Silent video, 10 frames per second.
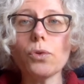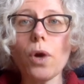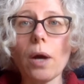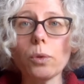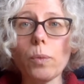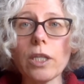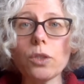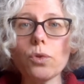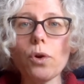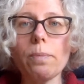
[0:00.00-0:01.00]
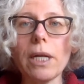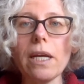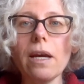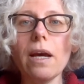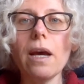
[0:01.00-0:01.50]
throughout West
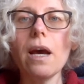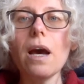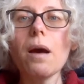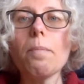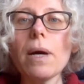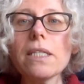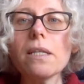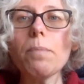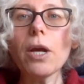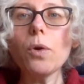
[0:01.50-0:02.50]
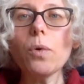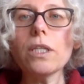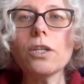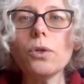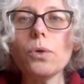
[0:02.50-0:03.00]
Germany, Muslim
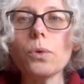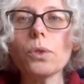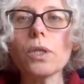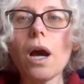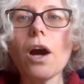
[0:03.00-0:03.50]
minority youth